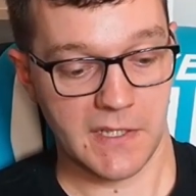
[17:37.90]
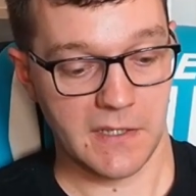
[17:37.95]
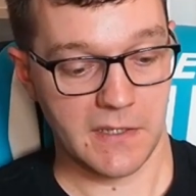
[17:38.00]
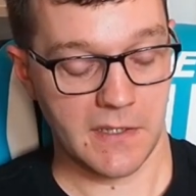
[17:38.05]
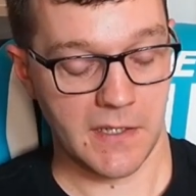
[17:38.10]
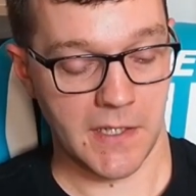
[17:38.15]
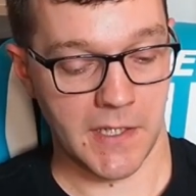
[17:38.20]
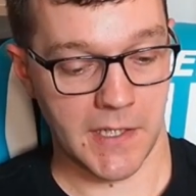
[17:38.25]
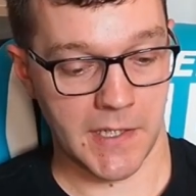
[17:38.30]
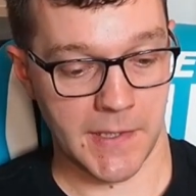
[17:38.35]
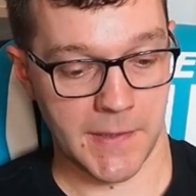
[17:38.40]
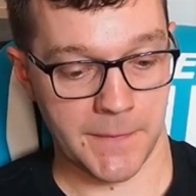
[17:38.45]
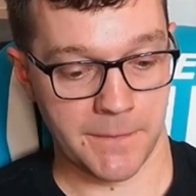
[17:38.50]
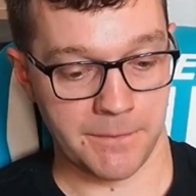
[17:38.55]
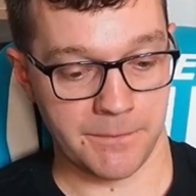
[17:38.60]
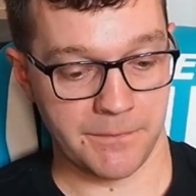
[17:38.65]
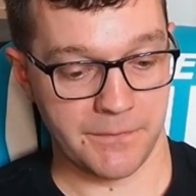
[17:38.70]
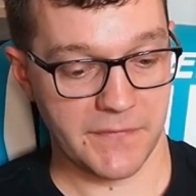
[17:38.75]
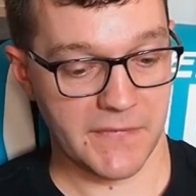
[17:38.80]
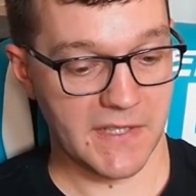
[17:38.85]

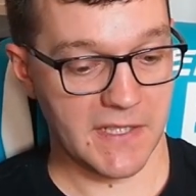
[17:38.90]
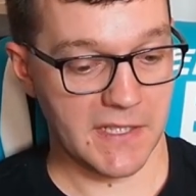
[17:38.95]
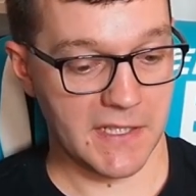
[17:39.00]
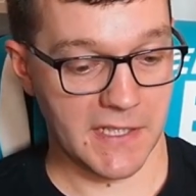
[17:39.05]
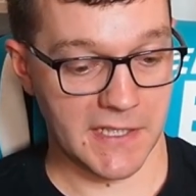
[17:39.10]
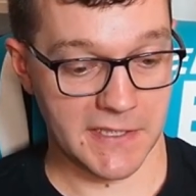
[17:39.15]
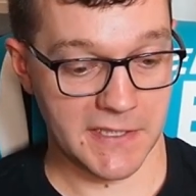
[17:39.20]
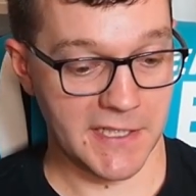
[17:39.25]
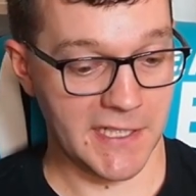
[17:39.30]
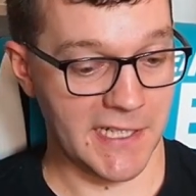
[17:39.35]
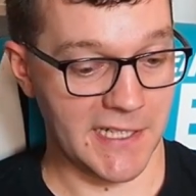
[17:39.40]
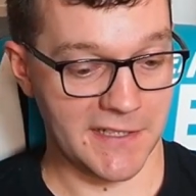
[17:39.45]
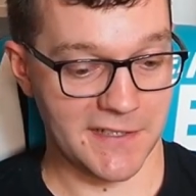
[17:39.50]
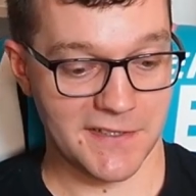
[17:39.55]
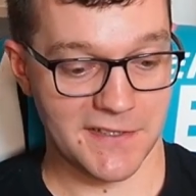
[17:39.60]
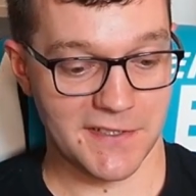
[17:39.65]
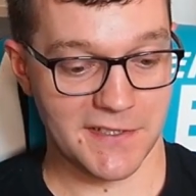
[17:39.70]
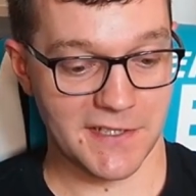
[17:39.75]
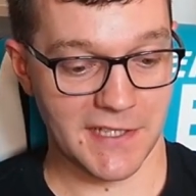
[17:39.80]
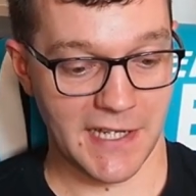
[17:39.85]
and yeah,
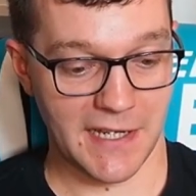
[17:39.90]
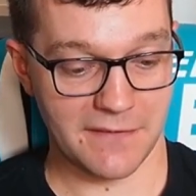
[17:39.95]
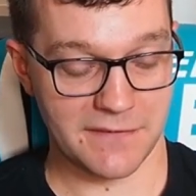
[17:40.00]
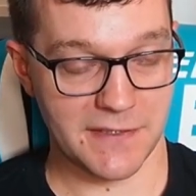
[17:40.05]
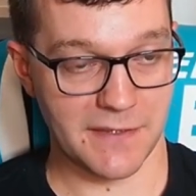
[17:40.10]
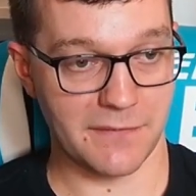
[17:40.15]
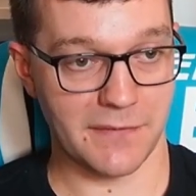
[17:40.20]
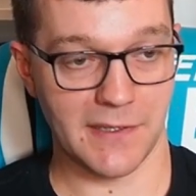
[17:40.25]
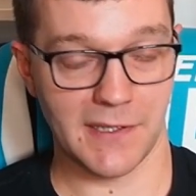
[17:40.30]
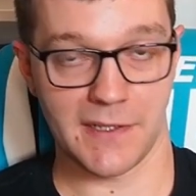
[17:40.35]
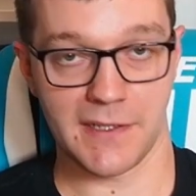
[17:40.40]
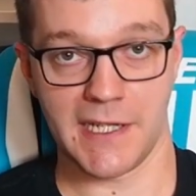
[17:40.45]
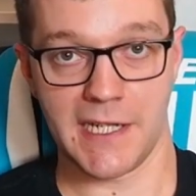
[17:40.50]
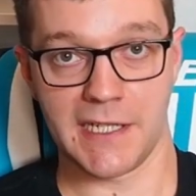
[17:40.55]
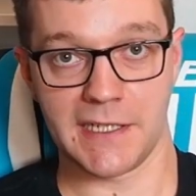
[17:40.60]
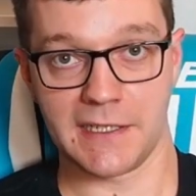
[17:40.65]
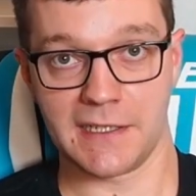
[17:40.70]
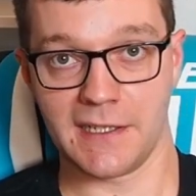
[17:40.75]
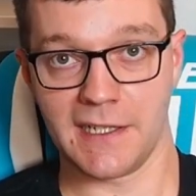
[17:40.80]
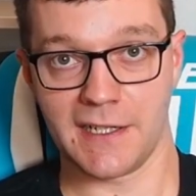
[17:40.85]
to have something like that
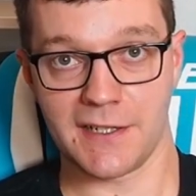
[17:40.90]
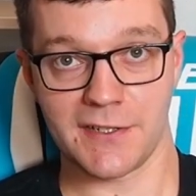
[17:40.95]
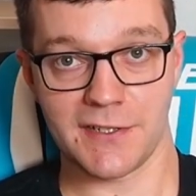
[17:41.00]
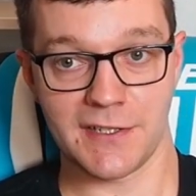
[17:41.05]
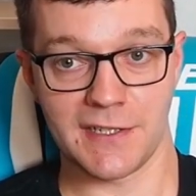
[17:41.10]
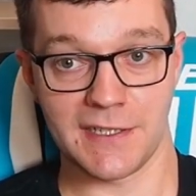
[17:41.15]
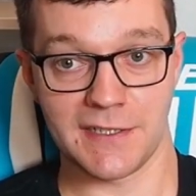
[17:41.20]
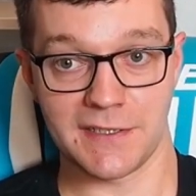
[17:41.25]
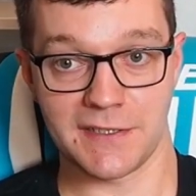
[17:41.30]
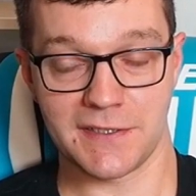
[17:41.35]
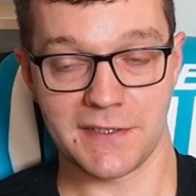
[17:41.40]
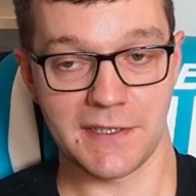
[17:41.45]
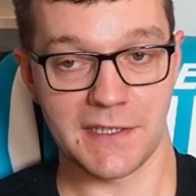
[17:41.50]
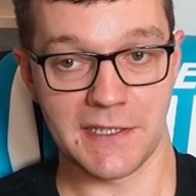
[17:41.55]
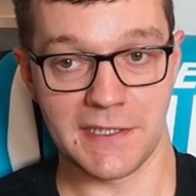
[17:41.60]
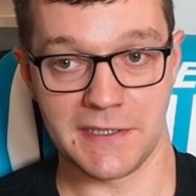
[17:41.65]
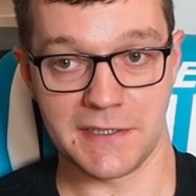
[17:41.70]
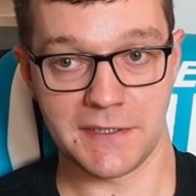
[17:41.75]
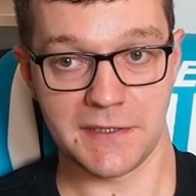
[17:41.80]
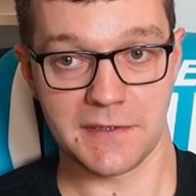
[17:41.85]
in collection is
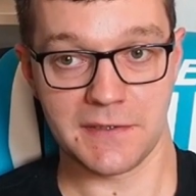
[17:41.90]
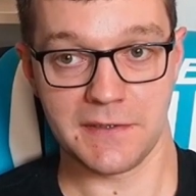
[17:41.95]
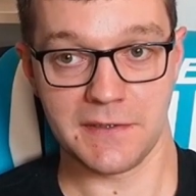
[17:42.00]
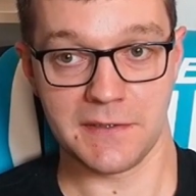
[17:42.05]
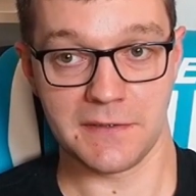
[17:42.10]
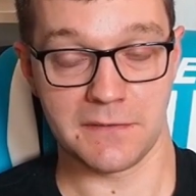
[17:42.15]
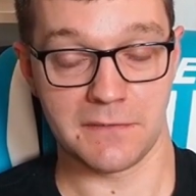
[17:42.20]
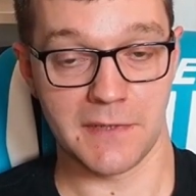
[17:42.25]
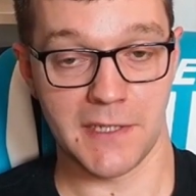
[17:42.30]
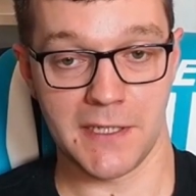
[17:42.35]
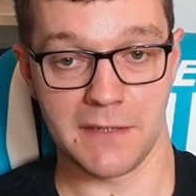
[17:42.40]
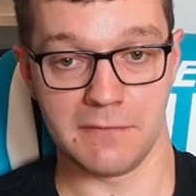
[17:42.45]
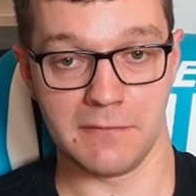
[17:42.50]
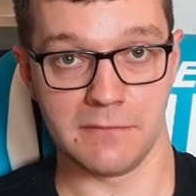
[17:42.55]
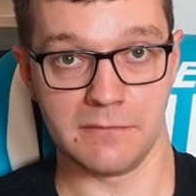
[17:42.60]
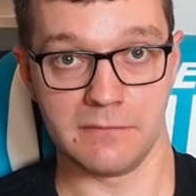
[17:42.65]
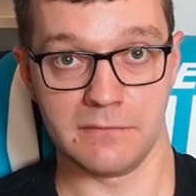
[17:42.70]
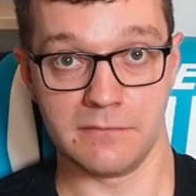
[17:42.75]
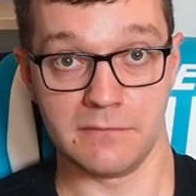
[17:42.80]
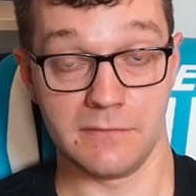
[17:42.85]
really
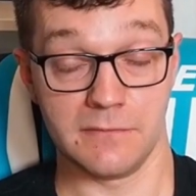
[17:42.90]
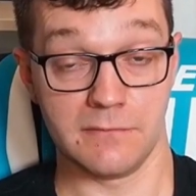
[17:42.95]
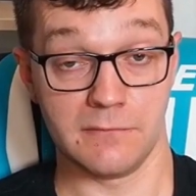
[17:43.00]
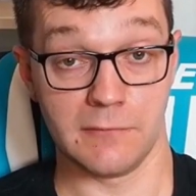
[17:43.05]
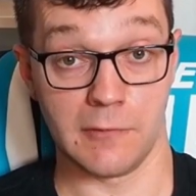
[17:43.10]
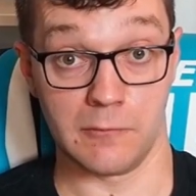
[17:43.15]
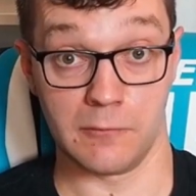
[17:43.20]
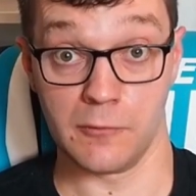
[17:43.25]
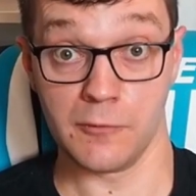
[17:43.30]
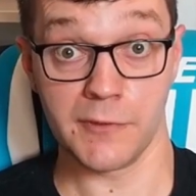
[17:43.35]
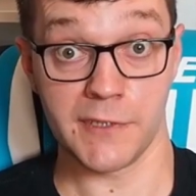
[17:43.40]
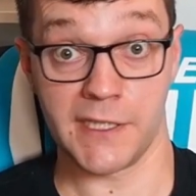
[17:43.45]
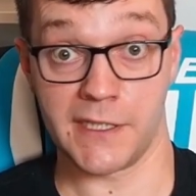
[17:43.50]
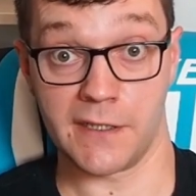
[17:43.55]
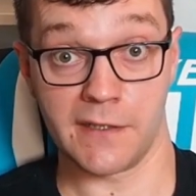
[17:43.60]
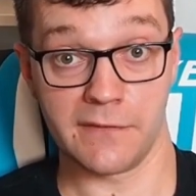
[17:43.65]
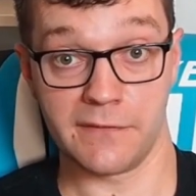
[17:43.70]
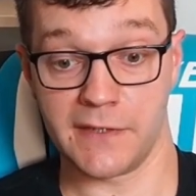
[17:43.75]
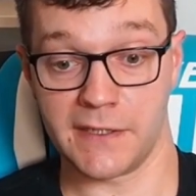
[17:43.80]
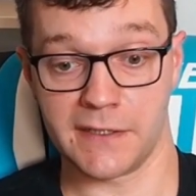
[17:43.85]
rewarding,
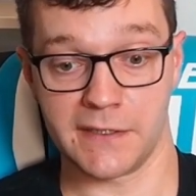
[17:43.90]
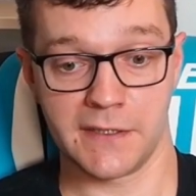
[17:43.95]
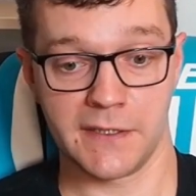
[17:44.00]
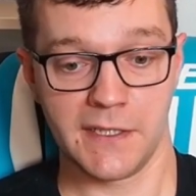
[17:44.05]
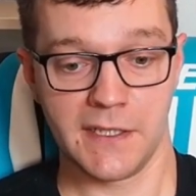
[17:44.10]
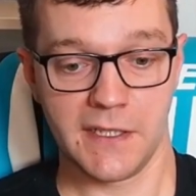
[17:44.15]
I think.